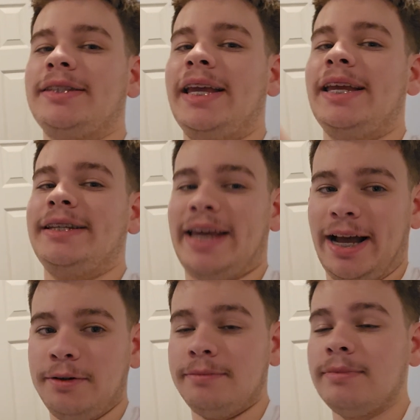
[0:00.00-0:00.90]
I take it
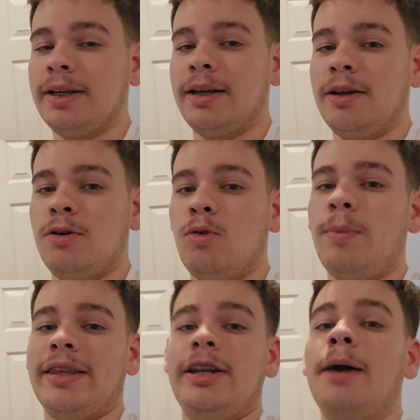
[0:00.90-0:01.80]
down will
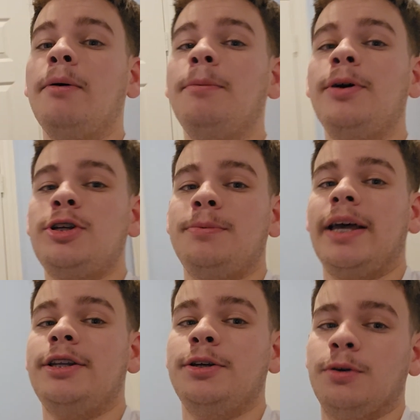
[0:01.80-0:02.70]
be the number of push-ups
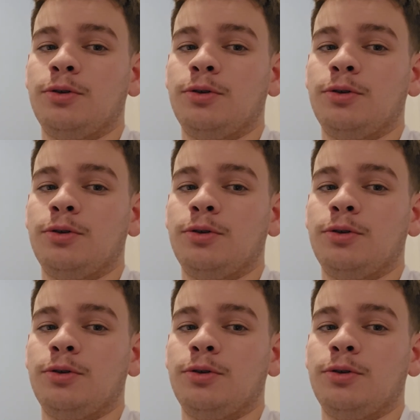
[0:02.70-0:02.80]
I do.